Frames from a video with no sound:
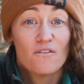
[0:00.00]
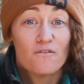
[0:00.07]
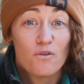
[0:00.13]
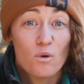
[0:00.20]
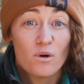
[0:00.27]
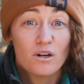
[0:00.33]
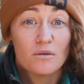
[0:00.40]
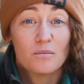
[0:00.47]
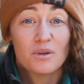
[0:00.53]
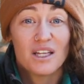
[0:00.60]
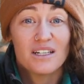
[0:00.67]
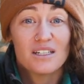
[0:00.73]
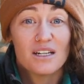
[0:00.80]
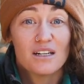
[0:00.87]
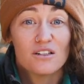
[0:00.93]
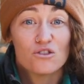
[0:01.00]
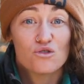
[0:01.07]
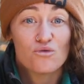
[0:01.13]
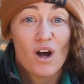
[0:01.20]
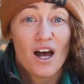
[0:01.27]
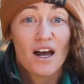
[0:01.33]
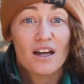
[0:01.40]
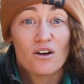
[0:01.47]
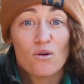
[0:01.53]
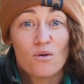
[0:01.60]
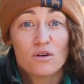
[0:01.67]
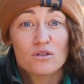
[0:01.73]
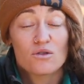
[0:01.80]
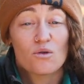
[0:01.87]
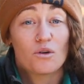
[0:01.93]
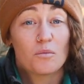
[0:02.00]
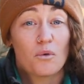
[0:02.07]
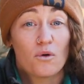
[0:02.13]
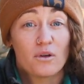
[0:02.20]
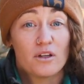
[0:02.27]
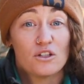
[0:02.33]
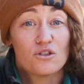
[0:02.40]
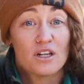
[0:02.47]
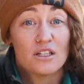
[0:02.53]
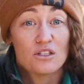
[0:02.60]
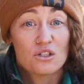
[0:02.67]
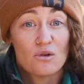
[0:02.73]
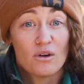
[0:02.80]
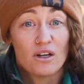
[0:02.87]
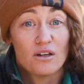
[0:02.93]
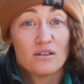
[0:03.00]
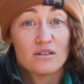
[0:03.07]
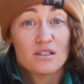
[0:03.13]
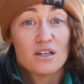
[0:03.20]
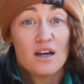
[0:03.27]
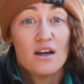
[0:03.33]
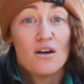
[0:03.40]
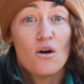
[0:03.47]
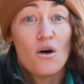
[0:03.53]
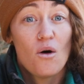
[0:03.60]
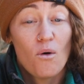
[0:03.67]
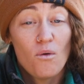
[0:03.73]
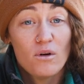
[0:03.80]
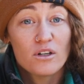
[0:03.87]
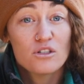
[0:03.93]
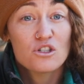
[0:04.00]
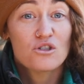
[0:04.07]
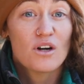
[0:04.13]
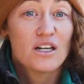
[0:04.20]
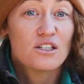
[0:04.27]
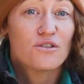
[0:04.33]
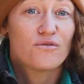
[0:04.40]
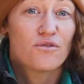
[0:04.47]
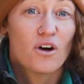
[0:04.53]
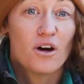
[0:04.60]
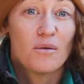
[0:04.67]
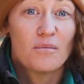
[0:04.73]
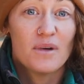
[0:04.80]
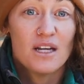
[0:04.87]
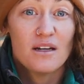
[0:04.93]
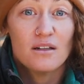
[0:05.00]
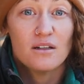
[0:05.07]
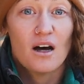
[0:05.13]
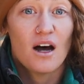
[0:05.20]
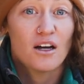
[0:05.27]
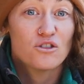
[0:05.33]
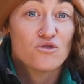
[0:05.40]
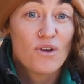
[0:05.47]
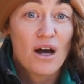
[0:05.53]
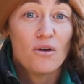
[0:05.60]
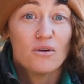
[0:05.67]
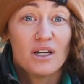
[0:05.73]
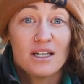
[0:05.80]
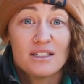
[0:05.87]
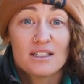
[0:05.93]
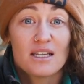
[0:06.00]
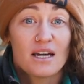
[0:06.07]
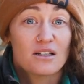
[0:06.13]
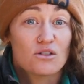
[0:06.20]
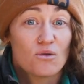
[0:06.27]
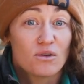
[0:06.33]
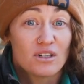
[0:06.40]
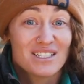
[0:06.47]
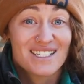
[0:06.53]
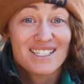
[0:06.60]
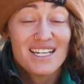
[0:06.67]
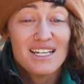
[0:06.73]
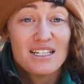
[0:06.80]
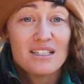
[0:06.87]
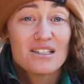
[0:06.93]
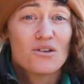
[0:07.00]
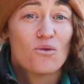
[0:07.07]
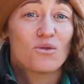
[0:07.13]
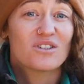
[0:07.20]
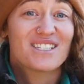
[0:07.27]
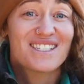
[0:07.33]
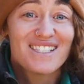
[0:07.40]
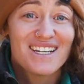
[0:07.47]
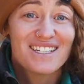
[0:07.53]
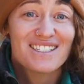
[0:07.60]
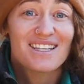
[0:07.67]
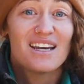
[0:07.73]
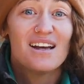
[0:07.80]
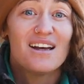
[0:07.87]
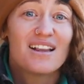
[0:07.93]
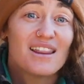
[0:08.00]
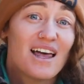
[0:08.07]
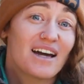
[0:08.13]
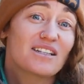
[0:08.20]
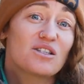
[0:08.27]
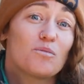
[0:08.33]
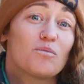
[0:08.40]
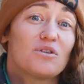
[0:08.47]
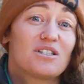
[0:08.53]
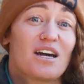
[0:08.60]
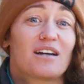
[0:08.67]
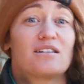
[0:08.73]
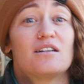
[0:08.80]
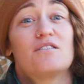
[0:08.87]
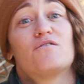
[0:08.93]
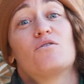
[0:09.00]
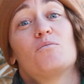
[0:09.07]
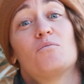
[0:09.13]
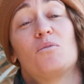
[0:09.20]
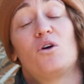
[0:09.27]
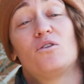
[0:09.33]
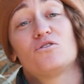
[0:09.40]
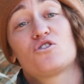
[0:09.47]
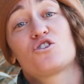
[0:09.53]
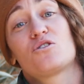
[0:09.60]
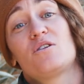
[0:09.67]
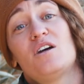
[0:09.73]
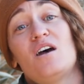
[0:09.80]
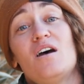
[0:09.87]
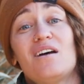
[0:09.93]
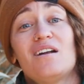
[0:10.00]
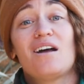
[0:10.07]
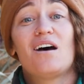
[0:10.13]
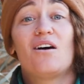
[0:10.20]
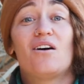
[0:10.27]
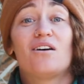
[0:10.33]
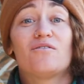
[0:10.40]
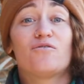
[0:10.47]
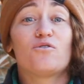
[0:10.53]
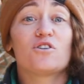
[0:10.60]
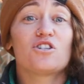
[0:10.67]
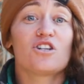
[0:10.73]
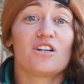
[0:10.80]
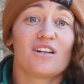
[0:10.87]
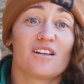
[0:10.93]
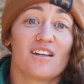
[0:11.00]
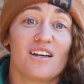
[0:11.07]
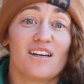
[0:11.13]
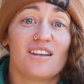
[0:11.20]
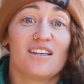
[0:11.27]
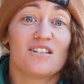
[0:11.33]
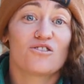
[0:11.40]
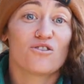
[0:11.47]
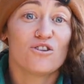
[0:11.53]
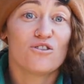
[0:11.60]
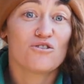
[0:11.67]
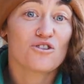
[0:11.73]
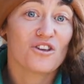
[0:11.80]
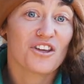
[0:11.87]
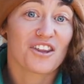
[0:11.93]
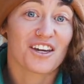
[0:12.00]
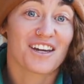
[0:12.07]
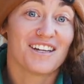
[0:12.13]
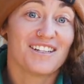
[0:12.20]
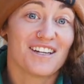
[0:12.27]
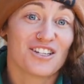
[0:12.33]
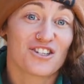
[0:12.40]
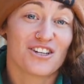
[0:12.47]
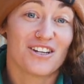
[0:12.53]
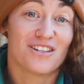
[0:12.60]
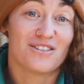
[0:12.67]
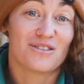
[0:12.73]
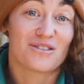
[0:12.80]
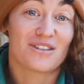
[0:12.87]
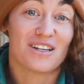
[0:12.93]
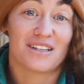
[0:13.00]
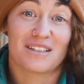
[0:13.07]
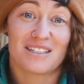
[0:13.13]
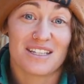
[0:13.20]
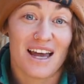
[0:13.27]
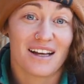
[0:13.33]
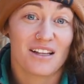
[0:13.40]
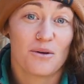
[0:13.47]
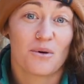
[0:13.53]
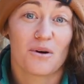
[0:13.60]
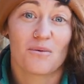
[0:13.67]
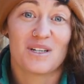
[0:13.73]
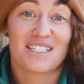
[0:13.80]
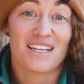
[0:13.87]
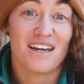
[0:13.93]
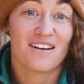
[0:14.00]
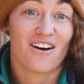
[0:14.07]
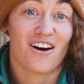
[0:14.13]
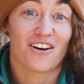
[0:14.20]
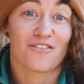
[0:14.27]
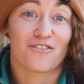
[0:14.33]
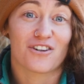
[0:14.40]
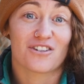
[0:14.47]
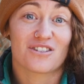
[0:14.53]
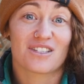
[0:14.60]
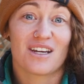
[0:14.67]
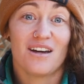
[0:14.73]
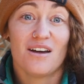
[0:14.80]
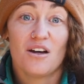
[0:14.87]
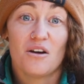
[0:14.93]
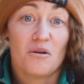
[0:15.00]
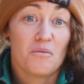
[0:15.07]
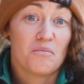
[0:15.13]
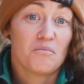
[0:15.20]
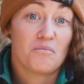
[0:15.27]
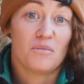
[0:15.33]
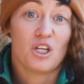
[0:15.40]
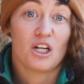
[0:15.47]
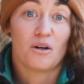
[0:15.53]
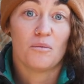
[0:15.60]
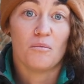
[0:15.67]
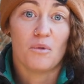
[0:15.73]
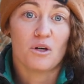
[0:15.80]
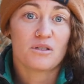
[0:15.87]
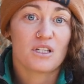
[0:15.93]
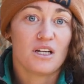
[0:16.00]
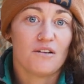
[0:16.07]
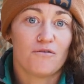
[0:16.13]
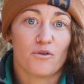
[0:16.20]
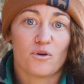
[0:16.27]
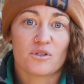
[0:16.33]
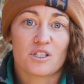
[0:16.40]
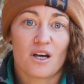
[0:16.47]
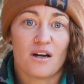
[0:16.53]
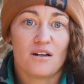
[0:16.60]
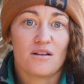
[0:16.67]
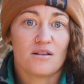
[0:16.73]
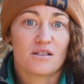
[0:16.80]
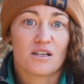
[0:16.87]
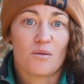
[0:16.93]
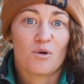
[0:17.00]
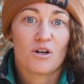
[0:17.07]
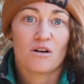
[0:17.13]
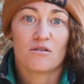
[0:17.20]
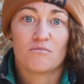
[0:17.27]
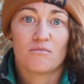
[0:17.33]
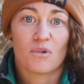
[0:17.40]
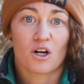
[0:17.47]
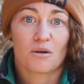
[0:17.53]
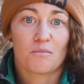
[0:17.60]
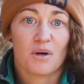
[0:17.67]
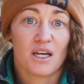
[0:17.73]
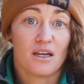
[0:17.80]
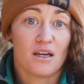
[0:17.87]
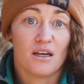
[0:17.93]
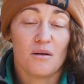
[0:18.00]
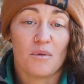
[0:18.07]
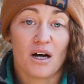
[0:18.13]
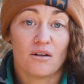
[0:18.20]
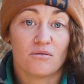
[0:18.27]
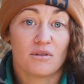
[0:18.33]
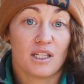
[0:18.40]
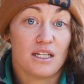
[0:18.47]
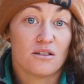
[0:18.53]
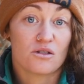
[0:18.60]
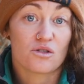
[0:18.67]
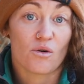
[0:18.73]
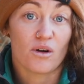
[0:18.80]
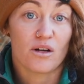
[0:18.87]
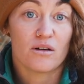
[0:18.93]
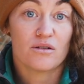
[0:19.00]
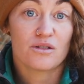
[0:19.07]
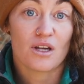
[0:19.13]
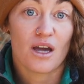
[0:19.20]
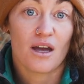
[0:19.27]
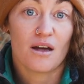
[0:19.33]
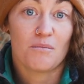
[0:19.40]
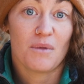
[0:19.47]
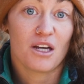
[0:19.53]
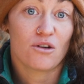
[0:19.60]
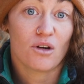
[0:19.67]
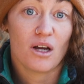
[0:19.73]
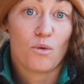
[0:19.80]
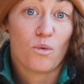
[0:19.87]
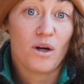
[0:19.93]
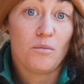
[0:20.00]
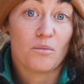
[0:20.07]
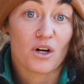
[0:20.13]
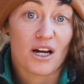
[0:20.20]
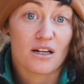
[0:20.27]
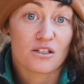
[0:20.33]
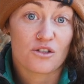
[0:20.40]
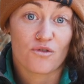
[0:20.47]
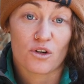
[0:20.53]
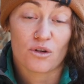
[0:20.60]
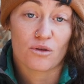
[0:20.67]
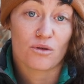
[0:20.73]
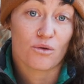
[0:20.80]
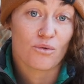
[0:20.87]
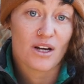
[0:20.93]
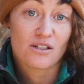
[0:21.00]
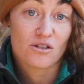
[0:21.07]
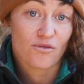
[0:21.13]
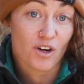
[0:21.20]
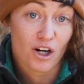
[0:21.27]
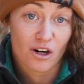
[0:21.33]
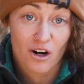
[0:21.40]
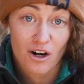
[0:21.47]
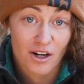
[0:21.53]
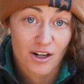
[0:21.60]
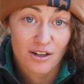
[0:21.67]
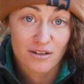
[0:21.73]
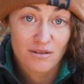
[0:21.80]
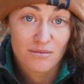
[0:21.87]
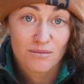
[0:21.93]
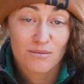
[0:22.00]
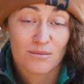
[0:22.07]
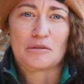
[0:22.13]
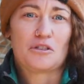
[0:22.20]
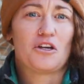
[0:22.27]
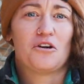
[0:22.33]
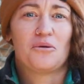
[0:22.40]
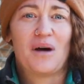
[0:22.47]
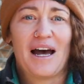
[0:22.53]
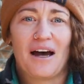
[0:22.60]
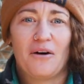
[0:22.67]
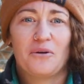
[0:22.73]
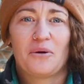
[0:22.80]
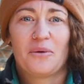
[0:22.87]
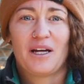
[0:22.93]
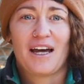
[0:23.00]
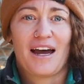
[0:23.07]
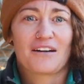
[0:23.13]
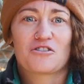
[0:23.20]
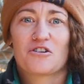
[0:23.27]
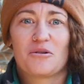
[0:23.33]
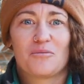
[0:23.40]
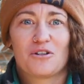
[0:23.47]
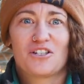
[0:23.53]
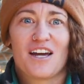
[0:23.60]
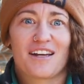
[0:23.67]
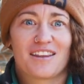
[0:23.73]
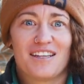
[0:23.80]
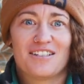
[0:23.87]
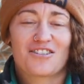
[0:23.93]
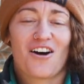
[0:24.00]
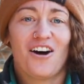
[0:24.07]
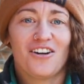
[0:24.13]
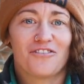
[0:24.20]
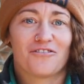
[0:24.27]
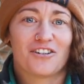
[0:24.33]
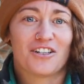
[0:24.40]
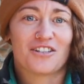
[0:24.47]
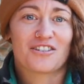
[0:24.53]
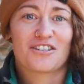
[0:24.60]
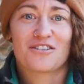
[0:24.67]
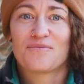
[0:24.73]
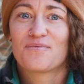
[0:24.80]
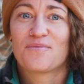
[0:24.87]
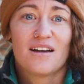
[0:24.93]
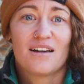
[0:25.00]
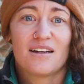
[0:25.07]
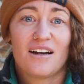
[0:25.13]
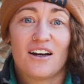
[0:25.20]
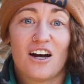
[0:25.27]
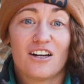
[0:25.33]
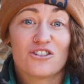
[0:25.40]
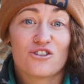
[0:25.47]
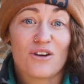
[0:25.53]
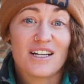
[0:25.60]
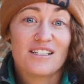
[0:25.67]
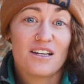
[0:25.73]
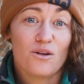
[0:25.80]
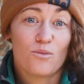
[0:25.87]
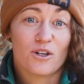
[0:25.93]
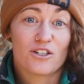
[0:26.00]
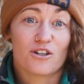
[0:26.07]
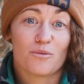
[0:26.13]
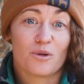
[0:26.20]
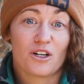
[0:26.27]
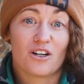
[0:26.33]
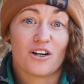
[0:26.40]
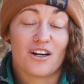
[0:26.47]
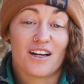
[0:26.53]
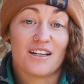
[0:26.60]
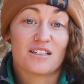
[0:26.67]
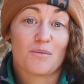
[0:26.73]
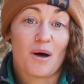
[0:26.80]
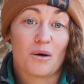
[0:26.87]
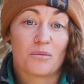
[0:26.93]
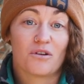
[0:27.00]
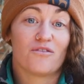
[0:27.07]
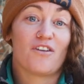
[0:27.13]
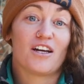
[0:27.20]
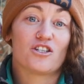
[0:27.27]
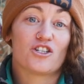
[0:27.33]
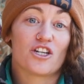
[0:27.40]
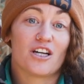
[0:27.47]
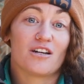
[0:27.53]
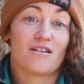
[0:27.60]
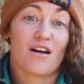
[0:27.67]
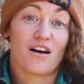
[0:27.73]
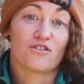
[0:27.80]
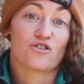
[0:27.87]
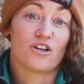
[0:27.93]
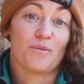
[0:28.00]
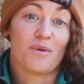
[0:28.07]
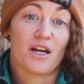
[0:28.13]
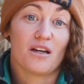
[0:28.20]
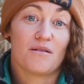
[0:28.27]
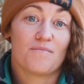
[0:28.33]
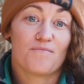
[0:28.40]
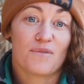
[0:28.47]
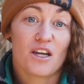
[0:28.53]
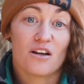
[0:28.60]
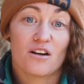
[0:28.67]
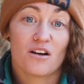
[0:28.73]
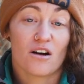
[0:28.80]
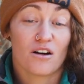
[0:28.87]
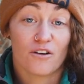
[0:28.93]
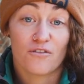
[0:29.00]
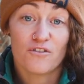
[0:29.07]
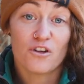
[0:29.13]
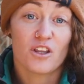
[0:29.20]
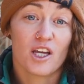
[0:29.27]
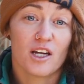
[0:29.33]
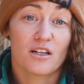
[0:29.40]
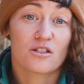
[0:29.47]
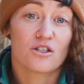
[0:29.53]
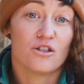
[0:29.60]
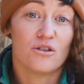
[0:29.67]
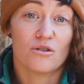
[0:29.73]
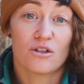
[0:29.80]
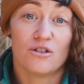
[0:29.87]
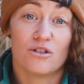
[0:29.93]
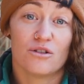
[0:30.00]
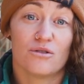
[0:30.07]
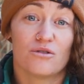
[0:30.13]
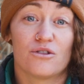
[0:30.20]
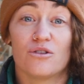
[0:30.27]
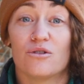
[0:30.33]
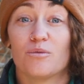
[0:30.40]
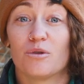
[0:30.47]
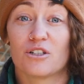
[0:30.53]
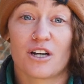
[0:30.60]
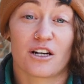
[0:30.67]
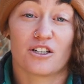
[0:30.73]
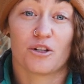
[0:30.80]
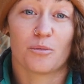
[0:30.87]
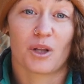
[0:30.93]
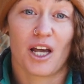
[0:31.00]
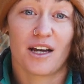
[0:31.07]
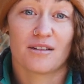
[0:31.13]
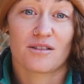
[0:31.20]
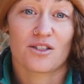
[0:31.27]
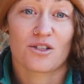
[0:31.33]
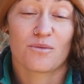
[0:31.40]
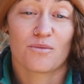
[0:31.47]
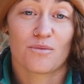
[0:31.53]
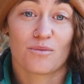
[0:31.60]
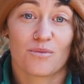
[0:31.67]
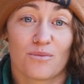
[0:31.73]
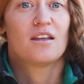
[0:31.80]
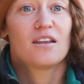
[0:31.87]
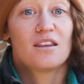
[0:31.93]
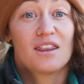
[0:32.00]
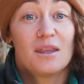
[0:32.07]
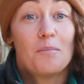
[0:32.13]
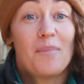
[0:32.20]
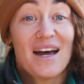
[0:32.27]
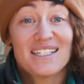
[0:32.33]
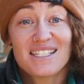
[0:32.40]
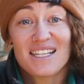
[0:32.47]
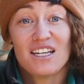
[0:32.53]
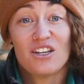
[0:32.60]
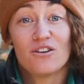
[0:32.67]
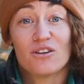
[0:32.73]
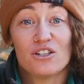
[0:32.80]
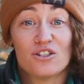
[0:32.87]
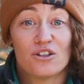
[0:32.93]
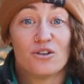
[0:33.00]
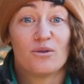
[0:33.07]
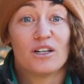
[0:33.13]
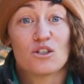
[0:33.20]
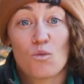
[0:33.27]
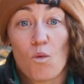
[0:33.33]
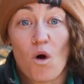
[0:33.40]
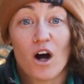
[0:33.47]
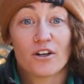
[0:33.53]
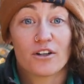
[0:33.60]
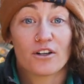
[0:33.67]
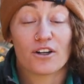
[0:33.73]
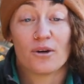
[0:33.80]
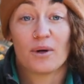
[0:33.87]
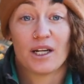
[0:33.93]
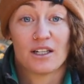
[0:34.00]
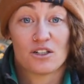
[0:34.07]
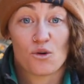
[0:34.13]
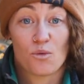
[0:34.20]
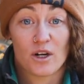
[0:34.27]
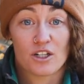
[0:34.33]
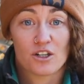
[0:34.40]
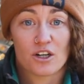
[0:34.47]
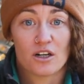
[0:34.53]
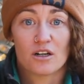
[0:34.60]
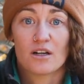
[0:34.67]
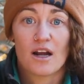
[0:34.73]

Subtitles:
4, planted in dry, coarse, or poorly drained soils, or stressed from drought, insects, or disease. Or 6, lacks protective mulch. Now, unfortunately, these are usually the conditions exactly where we cite conifers. You know, most need full sun in the summer and aren't picky about lean soils and make great windbreaks for the rest of our garden. So how do we actually protect these conifers? Now, addressing winter burn is about prevention, not treatment. Here are a few things you can do to protect your plants. The best thing you can do is water going into winter.